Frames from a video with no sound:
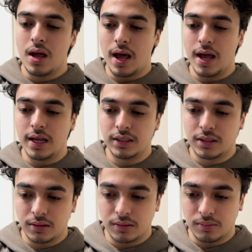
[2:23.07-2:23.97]
and
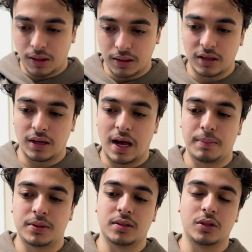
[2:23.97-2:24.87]
my
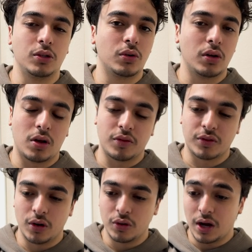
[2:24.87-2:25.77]
apps include a lot of
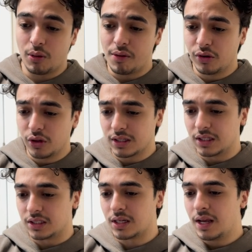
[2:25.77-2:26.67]
code. However, look at
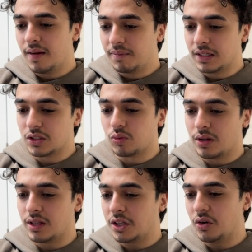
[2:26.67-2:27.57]
this. This is
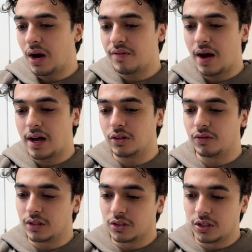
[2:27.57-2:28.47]
one that you have at your
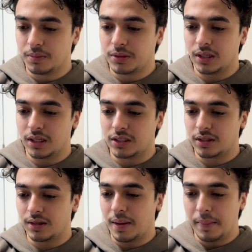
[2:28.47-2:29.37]
fingertips. It's
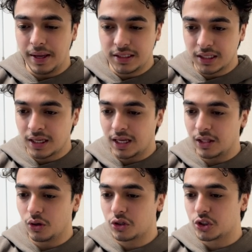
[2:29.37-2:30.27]
amazing. It
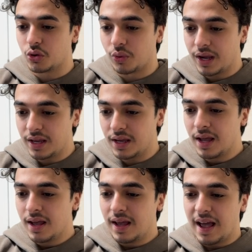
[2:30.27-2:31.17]
looks great.
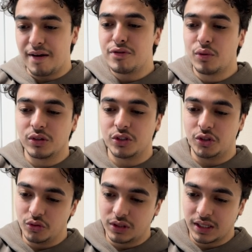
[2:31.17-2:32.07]
Everyone's
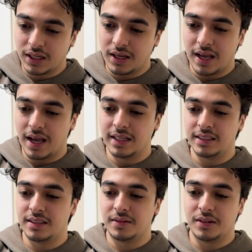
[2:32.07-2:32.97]
using it
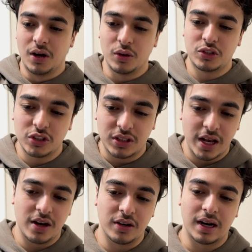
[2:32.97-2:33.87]
and you know, it's just
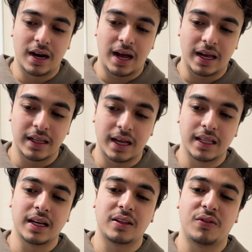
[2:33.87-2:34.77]
there. And I, I
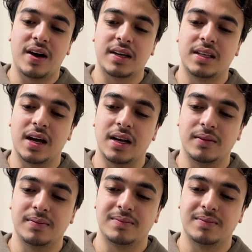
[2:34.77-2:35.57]
like the fact that